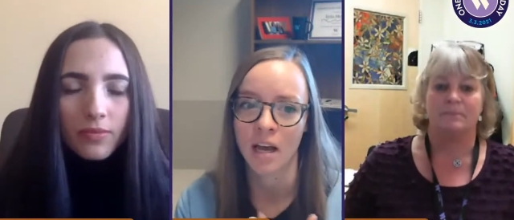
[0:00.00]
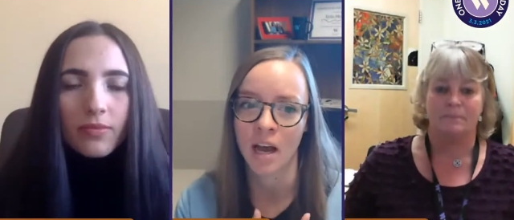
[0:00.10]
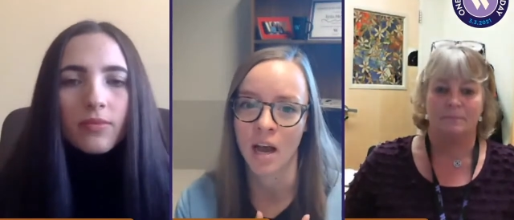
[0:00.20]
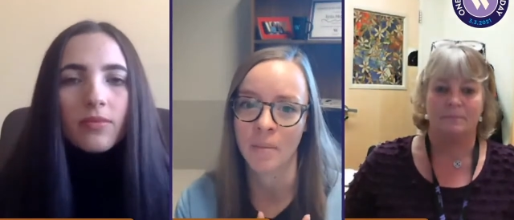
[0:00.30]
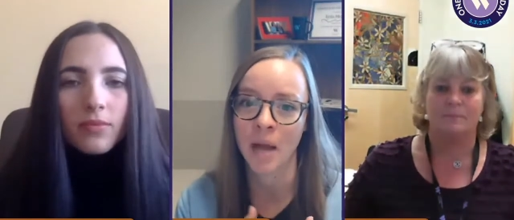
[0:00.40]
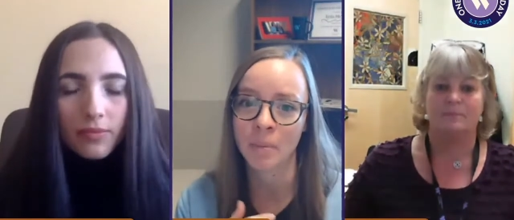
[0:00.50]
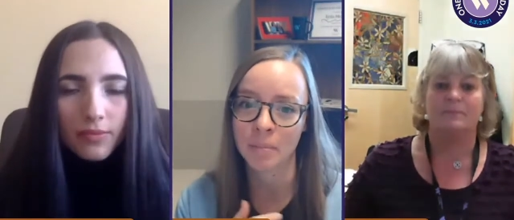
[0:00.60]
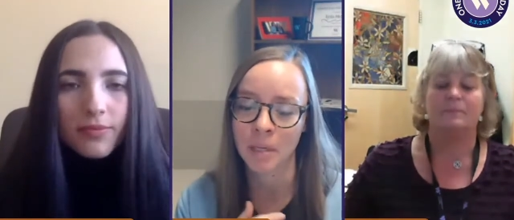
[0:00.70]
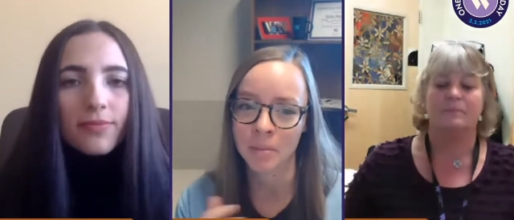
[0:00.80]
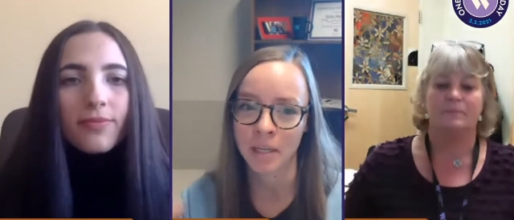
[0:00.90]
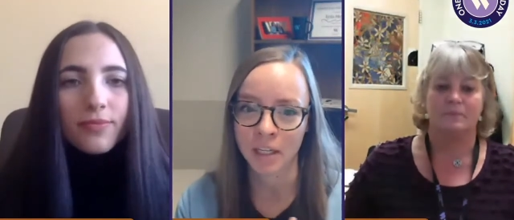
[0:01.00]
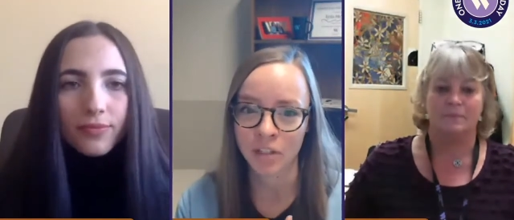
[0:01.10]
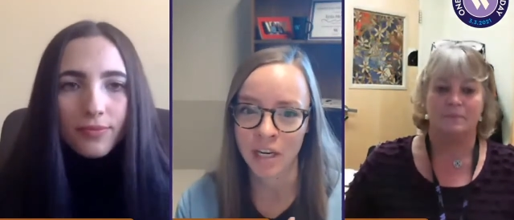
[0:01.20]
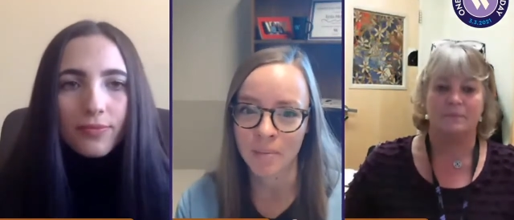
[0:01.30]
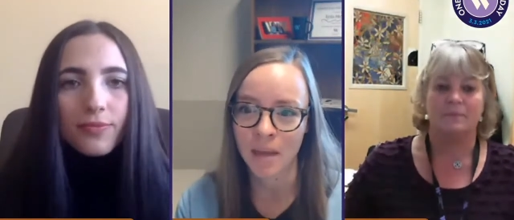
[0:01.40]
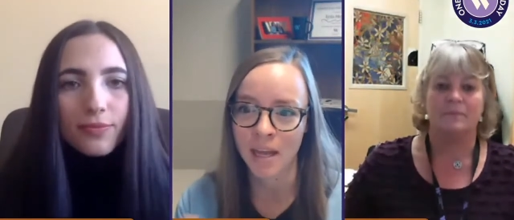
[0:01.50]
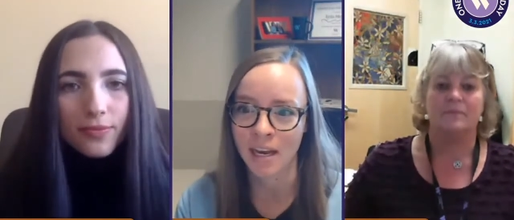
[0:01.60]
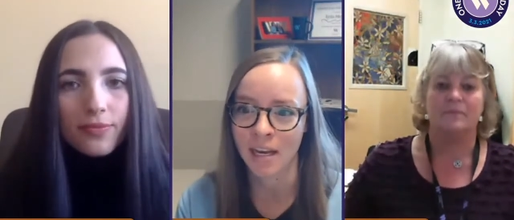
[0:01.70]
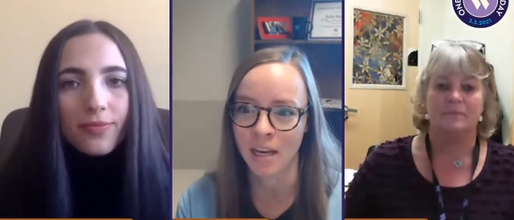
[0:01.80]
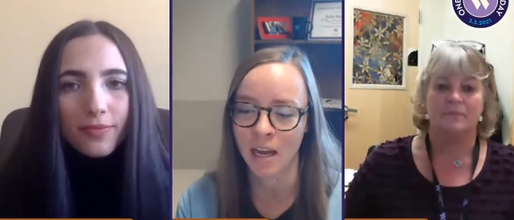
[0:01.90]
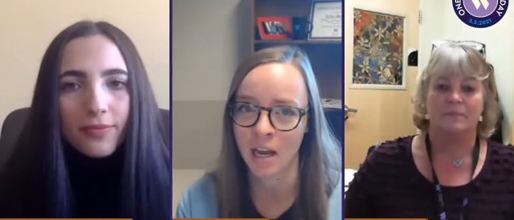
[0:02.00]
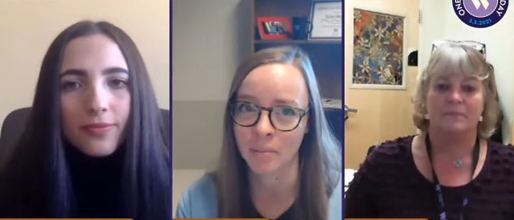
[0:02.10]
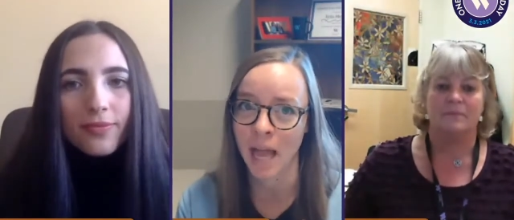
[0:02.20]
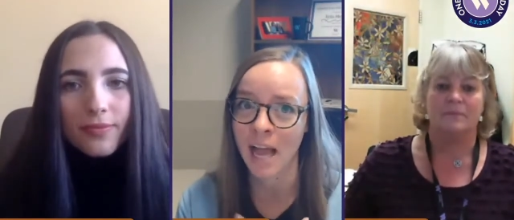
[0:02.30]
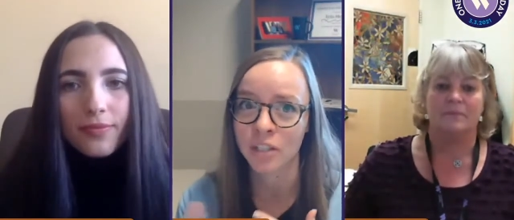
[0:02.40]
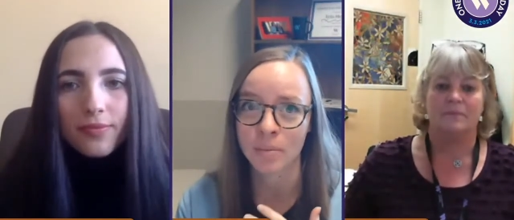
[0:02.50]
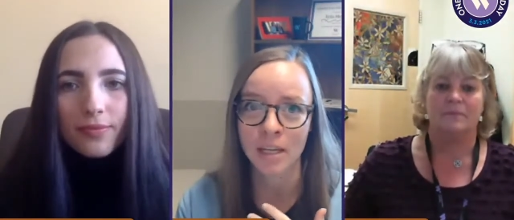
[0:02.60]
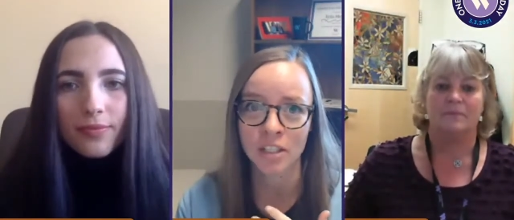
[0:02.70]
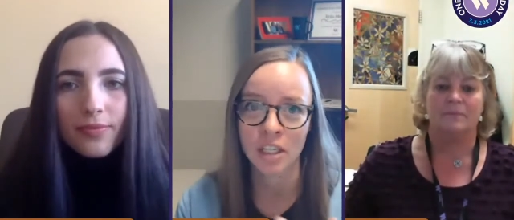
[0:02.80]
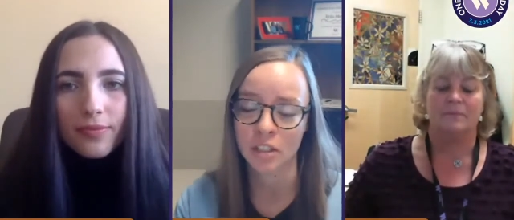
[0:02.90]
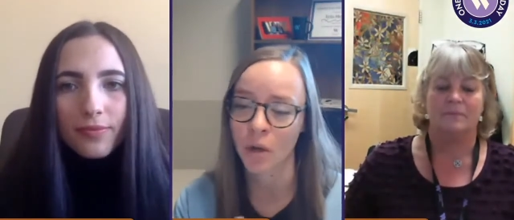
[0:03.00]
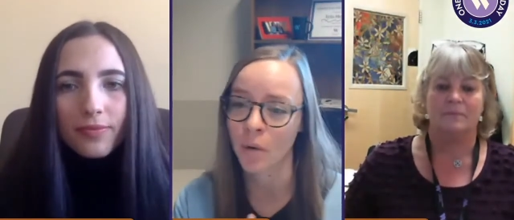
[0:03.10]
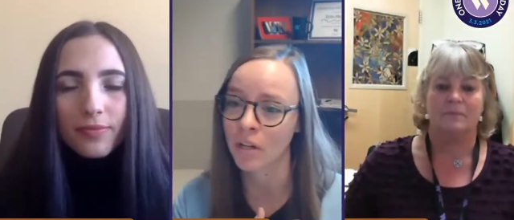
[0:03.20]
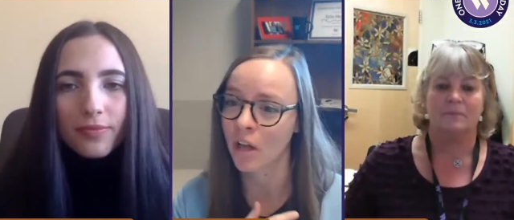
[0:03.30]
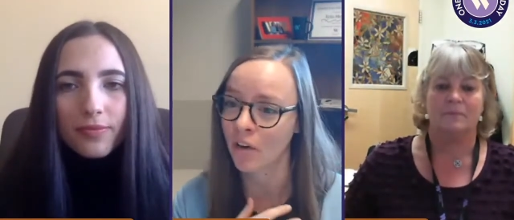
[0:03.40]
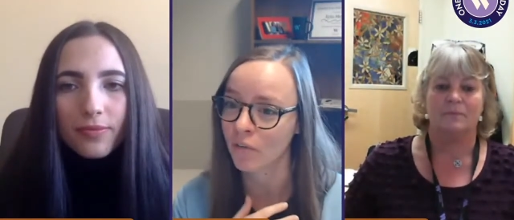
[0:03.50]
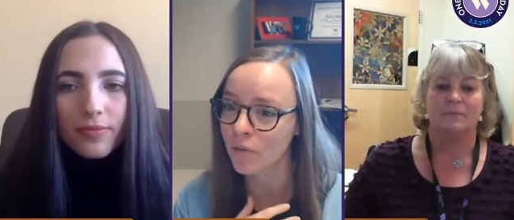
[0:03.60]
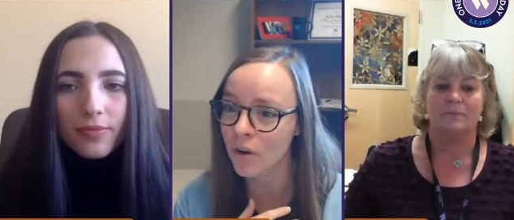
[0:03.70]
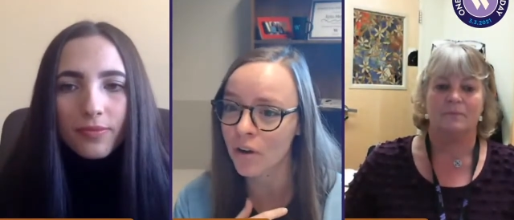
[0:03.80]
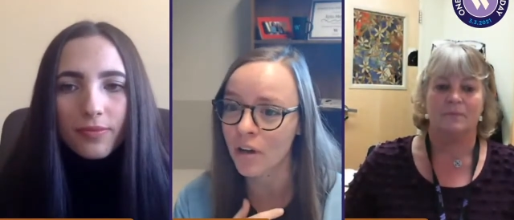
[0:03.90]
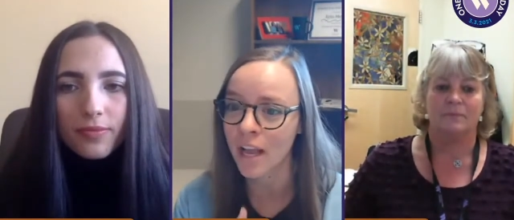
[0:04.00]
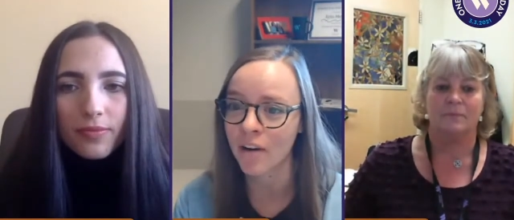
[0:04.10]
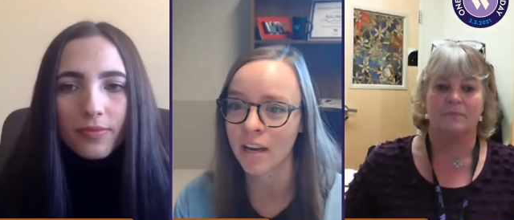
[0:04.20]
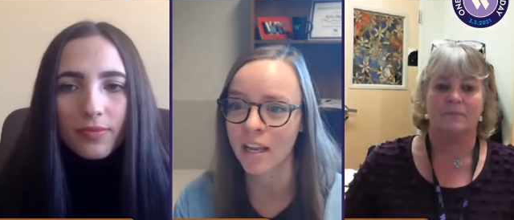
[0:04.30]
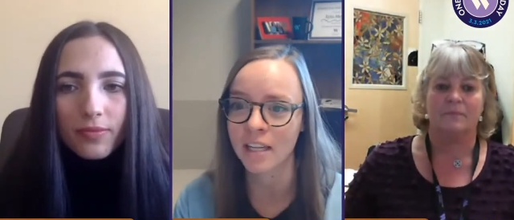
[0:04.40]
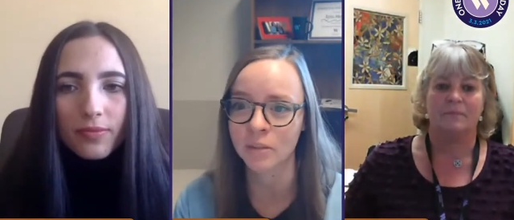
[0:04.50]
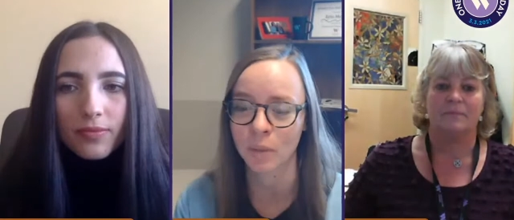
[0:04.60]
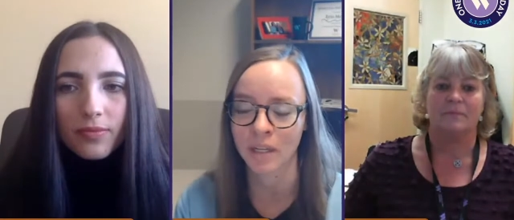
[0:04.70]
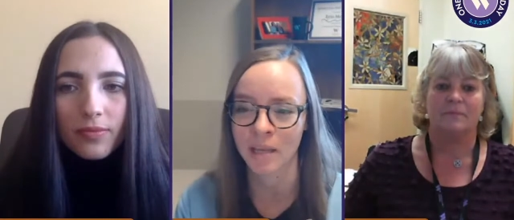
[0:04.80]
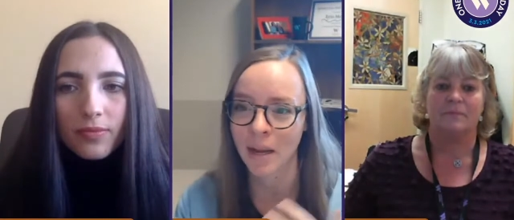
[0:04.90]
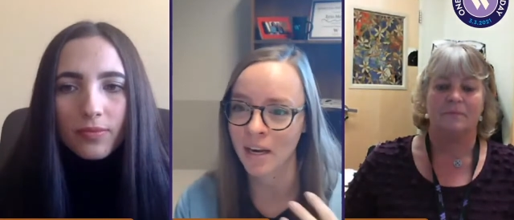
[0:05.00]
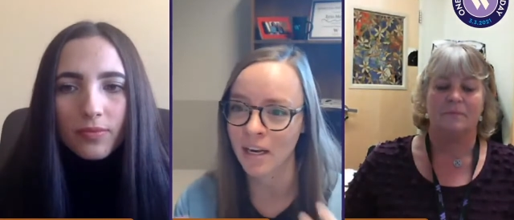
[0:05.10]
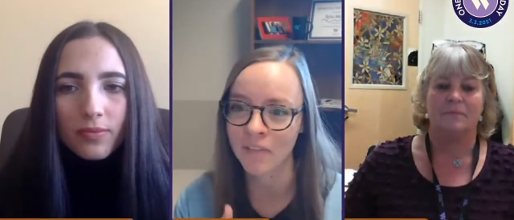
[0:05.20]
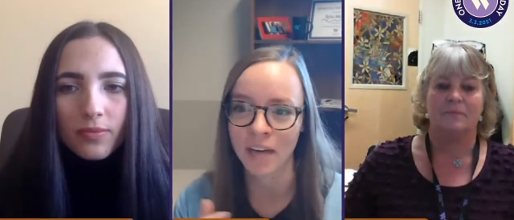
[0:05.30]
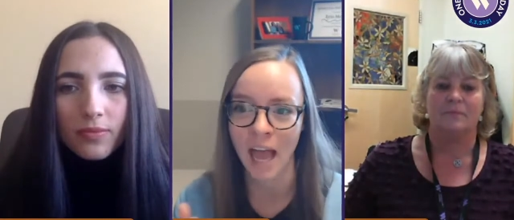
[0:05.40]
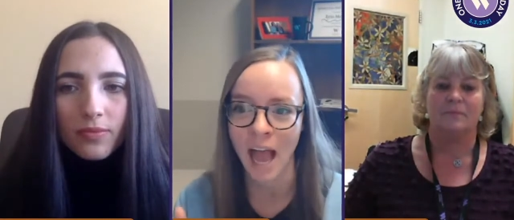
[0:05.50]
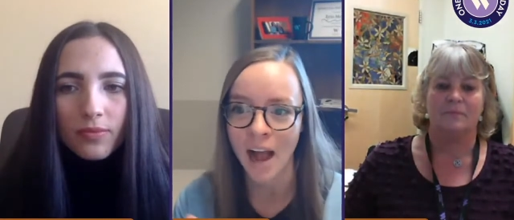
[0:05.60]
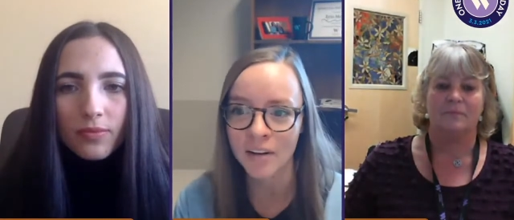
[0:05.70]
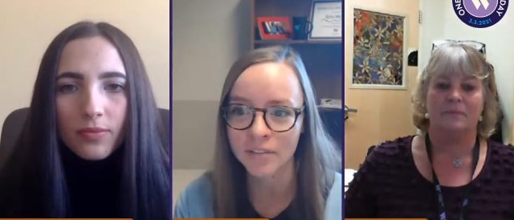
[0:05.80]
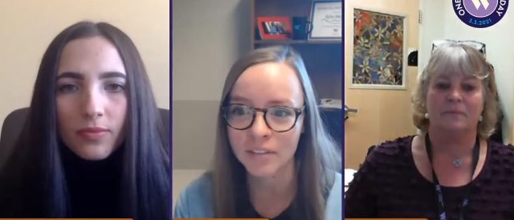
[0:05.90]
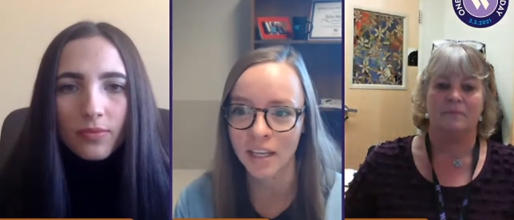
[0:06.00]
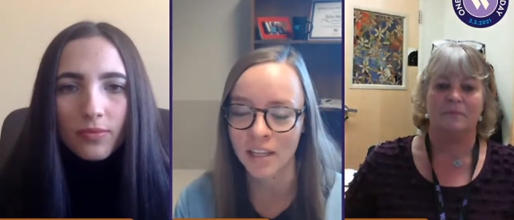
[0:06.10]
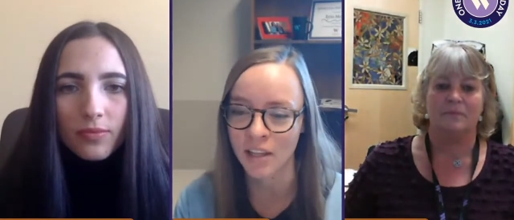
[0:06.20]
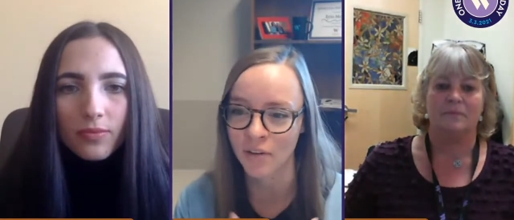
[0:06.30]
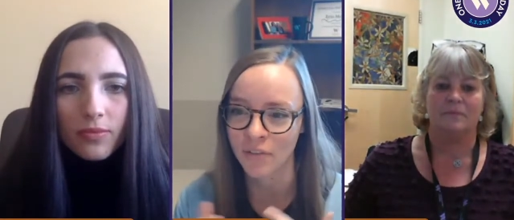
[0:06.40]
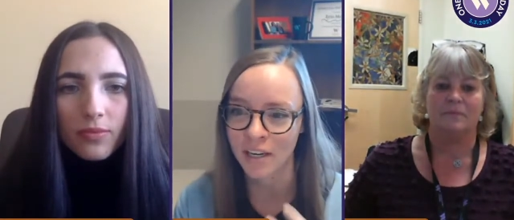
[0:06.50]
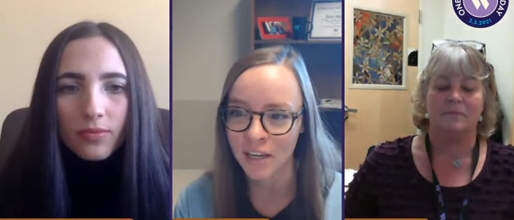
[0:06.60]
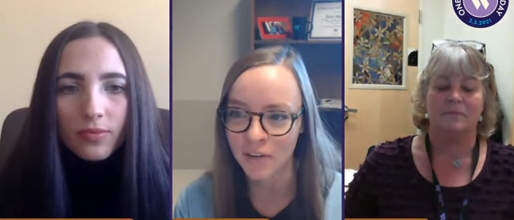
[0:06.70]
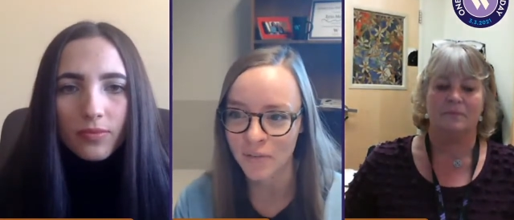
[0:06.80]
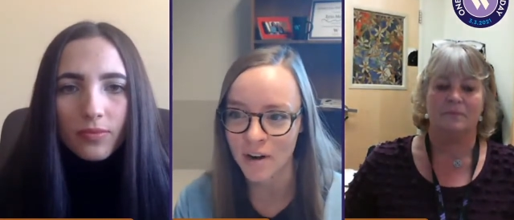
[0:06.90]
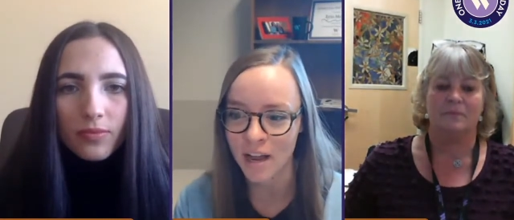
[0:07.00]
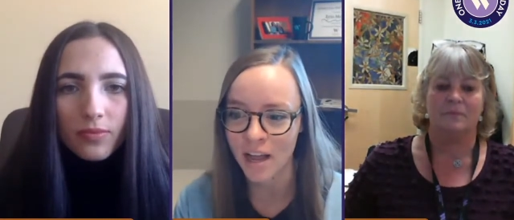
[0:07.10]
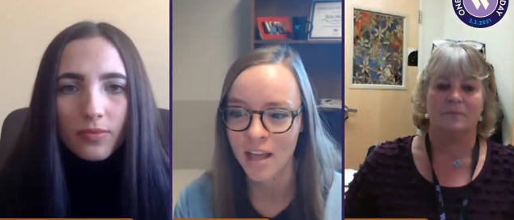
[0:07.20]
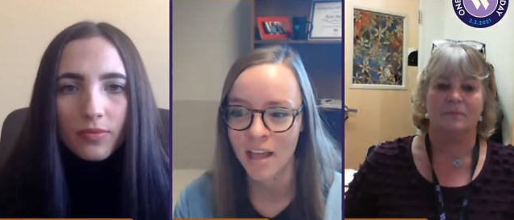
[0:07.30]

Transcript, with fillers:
Speaker 1: um, helping people get treatment. And um, as you mentioned, it's going to a lot of rural areas where they might not even have the, the funding for it.